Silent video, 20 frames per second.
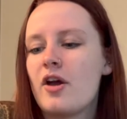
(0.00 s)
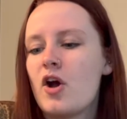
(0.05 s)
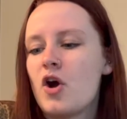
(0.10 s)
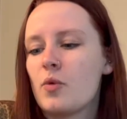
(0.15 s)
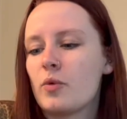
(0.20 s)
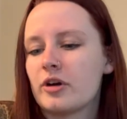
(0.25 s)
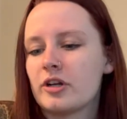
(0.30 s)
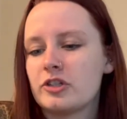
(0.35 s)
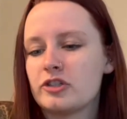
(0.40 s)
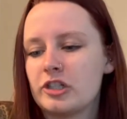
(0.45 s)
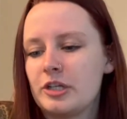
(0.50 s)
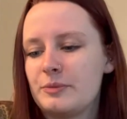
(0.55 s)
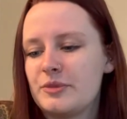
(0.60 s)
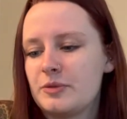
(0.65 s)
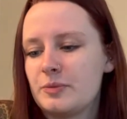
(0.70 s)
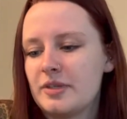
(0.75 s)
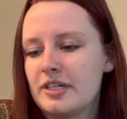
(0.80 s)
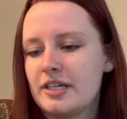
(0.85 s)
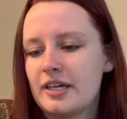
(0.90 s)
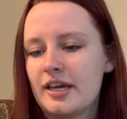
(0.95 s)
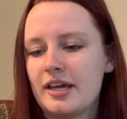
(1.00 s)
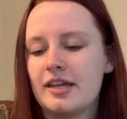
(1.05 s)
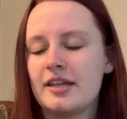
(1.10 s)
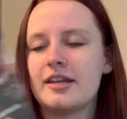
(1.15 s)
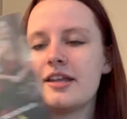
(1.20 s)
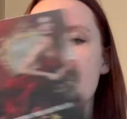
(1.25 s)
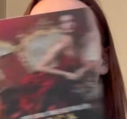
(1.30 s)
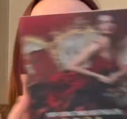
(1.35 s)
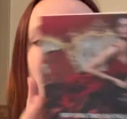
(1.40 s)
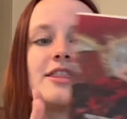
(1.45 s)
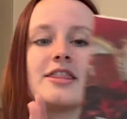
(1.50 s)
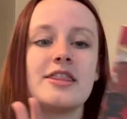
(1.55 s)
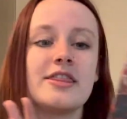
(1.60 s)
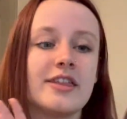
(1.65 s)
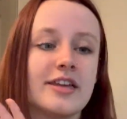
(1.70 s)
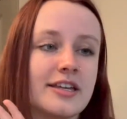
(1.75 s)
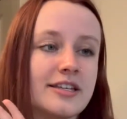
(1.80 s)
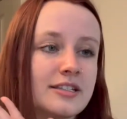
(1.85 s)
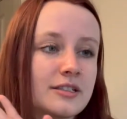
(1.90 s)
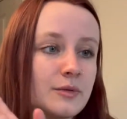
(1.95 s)
Where Dreams Begin.
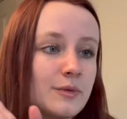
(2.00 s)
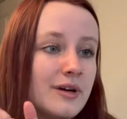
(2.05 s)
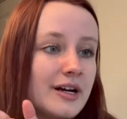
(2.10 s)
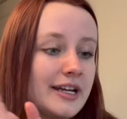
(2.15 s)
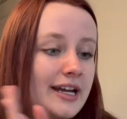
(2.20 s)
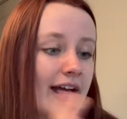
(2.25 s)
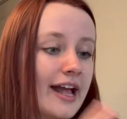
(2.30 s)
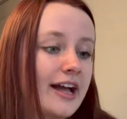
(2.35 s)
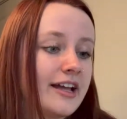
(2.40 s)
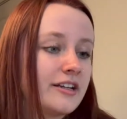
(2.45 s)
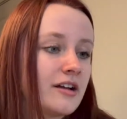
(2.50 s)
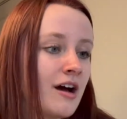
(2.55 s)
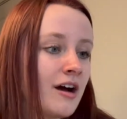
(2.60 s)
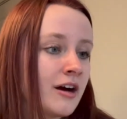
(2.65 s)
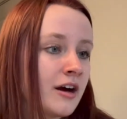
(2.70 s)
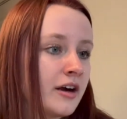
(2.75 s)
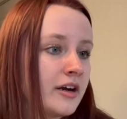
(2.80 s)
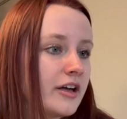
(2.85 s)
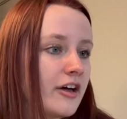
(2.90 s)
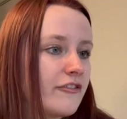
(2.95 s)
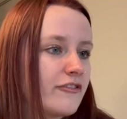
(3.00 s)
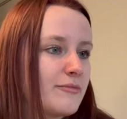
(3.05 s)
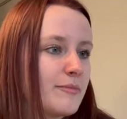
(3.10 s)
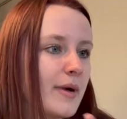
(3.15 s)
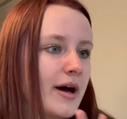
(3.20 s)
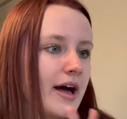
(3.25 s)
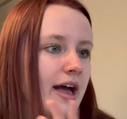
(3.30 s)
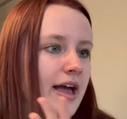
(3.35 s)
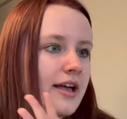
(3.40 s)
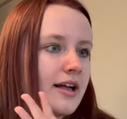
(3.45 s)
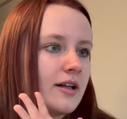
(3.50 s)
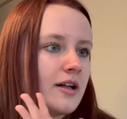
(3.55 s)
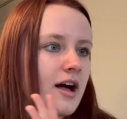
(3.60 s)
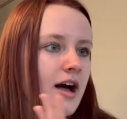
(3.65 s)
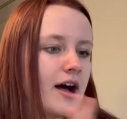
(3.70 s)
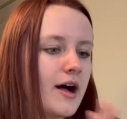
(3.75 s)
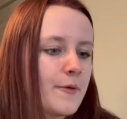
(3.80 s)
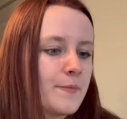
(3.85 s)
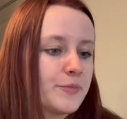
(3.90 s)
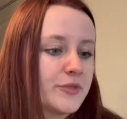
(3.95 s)
This one I had not heard of
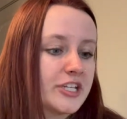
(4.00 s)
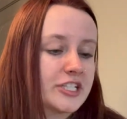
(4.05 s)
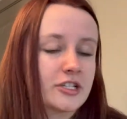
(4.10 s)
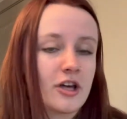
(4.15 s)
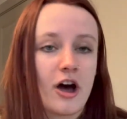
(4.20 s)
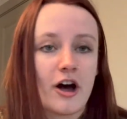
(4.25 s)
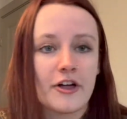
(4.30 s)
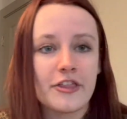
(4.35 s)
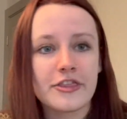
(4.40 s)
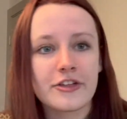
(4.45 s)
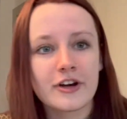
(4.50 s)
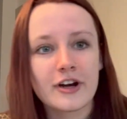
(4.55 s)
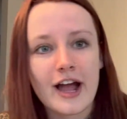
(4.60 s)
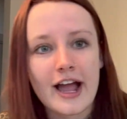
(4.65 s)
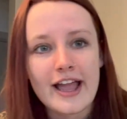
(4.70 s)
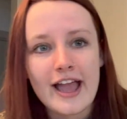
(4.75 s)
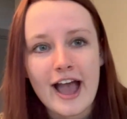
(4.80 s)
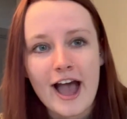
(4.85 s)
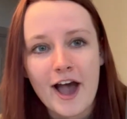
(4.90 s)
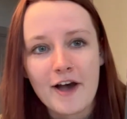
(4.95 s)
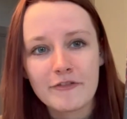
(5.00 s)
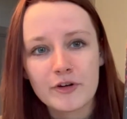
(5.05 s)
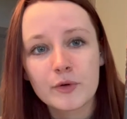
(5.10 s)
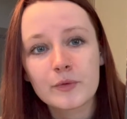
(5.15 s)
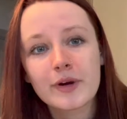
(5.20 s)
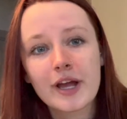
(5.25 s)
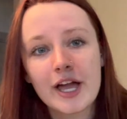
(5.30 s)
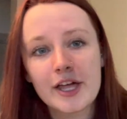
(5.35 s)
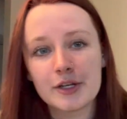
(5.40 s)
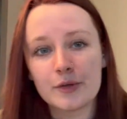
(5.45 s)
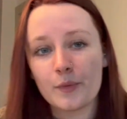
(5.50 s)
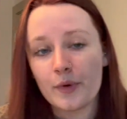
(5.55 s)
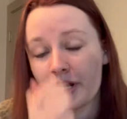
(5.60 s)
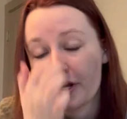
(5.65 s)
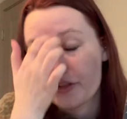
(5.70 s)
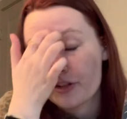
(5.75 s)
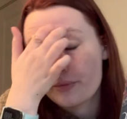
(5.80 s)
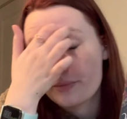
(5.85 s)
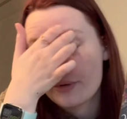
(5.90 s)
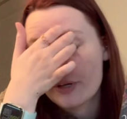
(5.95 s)
by this author. I have read one
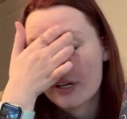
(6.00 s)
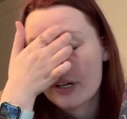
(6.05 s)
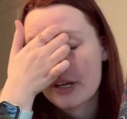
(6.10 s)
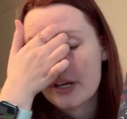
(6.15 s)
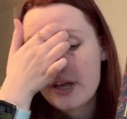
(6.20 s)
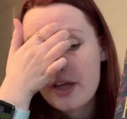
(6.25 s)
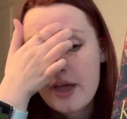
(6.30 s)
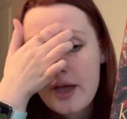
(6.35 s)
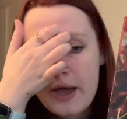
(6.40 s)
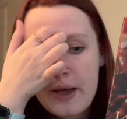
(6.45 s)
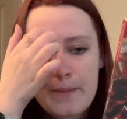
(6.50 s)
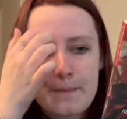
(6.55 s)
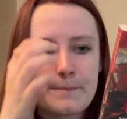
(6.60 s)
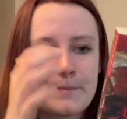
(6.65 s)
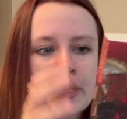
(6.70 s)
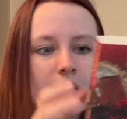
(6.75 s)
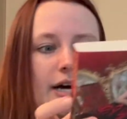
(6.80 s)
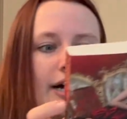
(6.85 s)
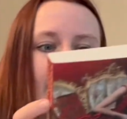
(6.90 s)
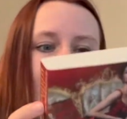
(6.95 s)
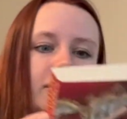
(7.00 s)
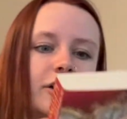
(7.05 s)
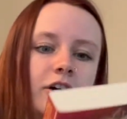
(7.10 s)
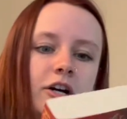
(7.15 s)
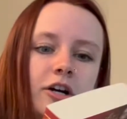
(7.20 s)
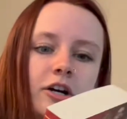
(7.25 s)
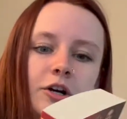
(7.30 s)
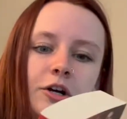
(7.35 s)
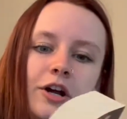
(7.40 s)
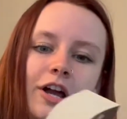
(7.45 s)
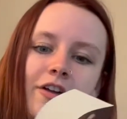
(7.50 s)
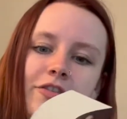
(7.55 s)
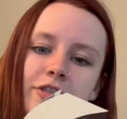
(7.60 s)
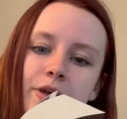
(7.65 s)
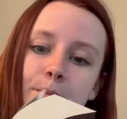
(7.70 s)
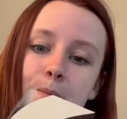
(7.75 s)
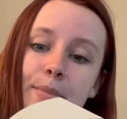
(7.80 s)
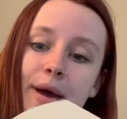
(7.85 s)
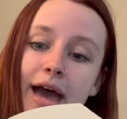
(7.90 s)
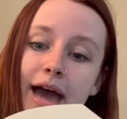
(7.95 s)
other book by her in the
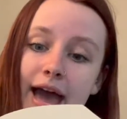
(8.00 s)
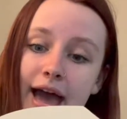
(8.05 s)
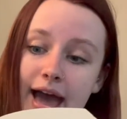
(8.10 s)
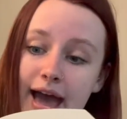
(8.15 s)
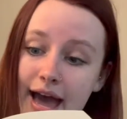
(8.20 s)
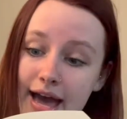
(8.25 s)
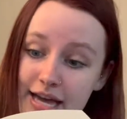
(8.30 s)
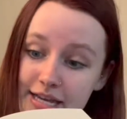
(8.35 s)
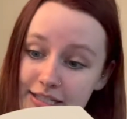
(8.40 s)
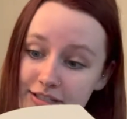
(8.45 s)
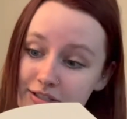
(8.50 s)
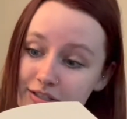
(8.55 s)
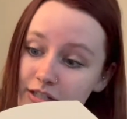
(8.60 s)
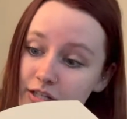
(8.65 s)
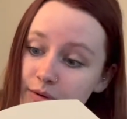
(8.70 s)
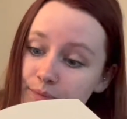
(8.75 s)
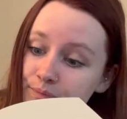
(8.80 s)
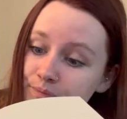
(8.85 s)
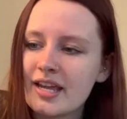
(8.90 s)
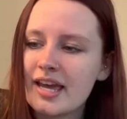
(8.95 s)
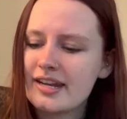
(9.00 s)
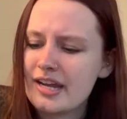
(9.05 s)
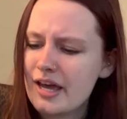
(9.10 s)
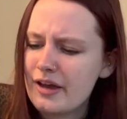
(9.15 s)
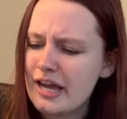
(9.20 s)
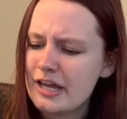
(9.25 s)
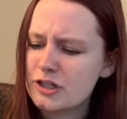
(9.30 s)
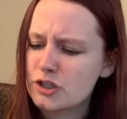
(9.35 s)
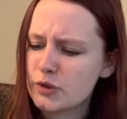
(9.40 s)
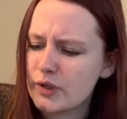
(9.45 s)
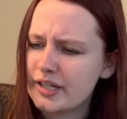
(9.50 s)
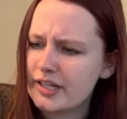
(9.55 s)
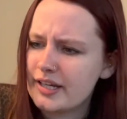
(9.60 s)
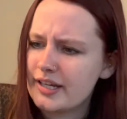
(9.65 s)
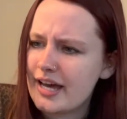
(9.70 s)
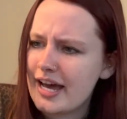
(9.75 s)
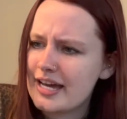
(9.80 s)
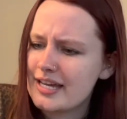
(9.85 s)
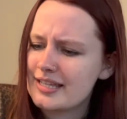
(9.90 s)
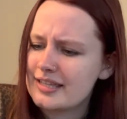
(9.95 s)
past and I enjoyed it.
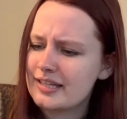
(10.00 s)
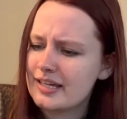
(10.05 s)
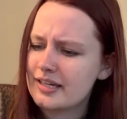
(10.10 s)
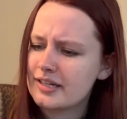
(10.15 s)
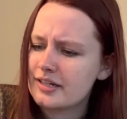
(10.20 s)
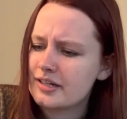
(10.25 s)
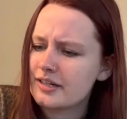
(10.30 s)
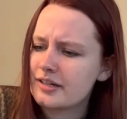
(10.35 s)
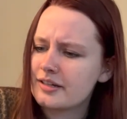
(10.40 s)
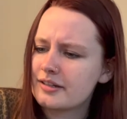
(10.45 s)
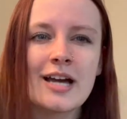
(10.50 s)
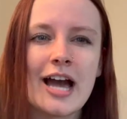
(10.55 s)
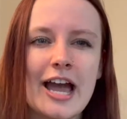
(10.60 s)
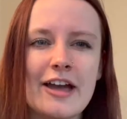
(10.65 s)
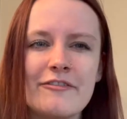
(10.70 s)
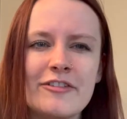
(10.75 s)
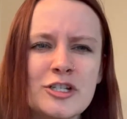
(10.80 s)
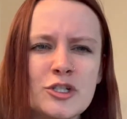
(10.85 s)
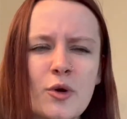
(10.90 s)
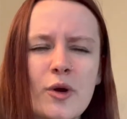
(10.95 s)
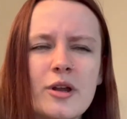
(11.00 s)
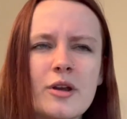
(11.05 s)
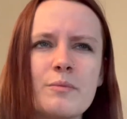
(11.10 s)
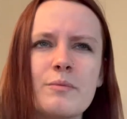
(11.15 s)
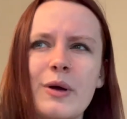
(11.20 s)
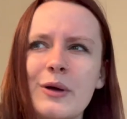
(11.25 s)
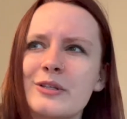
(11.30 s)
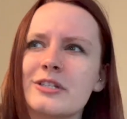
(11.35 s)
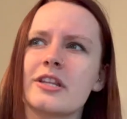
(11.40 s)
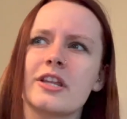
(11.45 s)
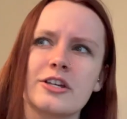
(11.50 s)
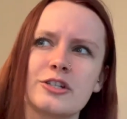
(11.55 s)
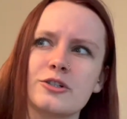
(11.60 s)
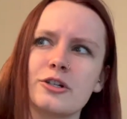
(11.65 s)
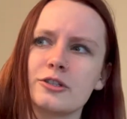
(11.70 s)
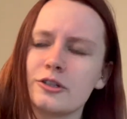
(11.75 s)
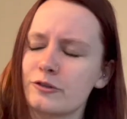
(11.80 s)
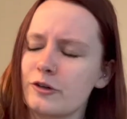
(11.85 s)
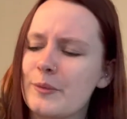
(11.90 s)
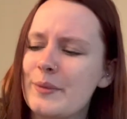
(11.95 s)
I think I've enjoyed most of the
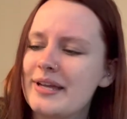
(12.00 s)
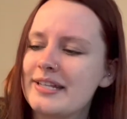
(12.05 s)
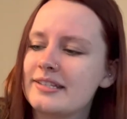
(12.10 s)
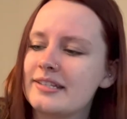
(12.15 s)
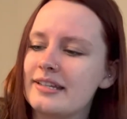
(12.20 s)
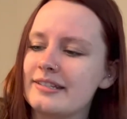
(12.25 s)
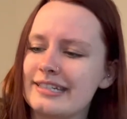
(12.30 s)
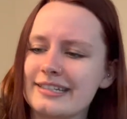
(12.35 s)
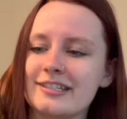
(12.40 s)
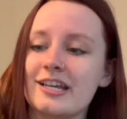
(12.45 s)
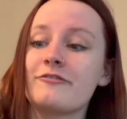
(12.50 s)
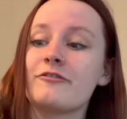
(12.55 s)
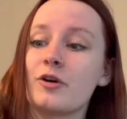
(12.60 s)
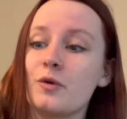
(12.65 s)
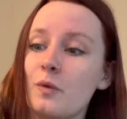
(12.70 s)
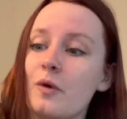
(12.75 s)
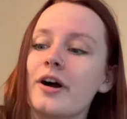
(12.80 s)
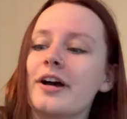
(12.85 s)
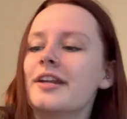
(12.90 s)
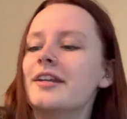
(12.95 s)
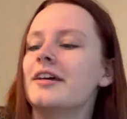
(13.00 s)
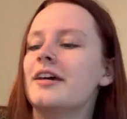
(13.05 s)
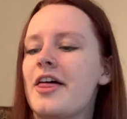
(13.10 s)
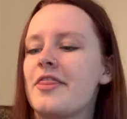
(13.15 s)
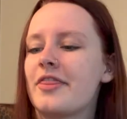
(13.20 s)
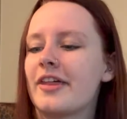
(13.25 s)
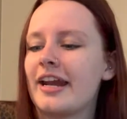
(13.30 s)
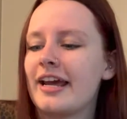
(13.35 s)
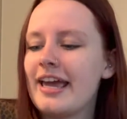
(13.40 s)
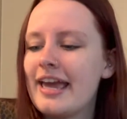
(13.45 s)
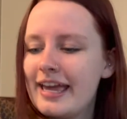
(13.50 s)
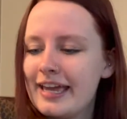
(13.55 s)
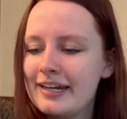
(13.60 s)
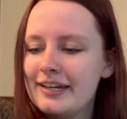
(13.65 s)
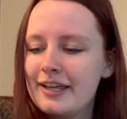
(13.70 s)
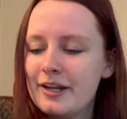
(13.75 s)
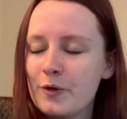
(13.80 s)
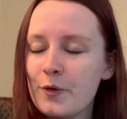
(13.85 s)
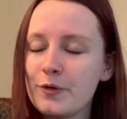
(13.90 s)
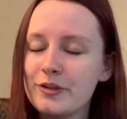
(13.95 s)
historical romances except for one that I
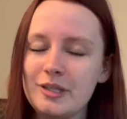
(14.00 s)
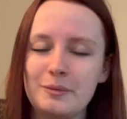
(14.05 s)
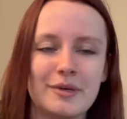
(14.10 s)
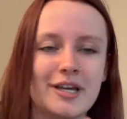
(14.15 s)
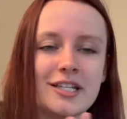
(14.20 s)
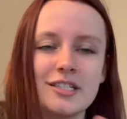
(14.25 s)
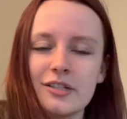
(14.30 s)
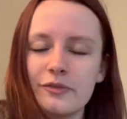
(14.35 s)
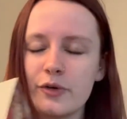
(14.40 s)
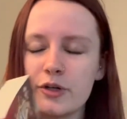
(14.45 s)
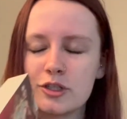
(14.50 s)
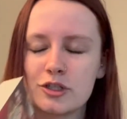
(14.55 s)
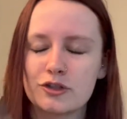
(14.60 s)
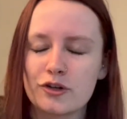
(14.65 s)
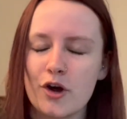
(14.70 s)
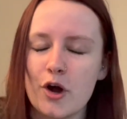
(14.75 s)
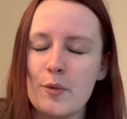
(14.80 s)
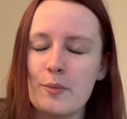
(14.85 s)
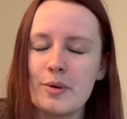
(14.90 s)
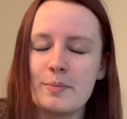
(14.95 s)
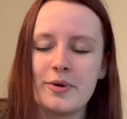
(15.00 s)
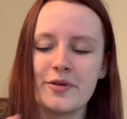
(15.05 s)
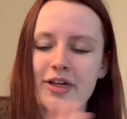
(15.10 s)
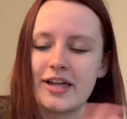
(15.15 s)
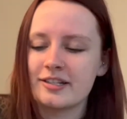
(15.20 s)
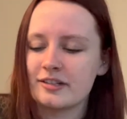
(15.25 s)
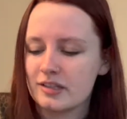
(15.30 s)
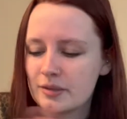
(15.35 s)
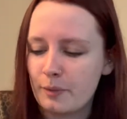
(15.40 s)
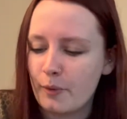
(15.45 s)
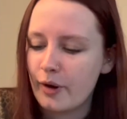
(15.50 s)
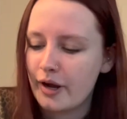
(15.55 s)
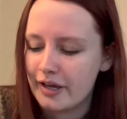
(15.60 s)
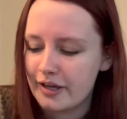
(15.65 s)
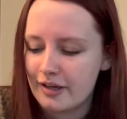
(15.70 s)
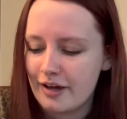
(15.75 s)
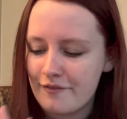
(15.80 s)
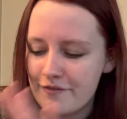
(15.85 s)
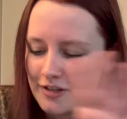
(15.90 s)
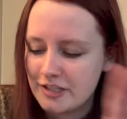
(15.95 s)
hated only because of one trope, but that's not the point
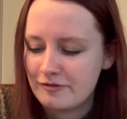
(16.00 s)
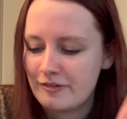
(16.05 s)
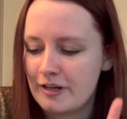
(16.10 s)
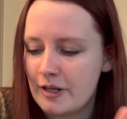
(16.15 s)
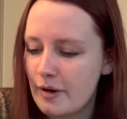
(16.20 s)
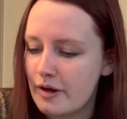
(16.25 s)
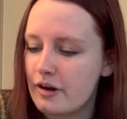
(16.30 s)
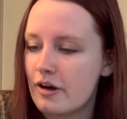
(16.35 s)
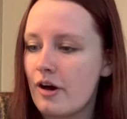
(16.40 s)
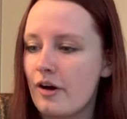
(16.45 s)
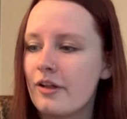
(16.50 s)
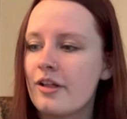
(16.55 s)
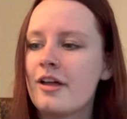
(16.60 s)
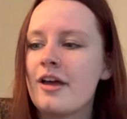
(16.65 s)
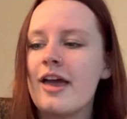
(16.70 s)
of this video at all.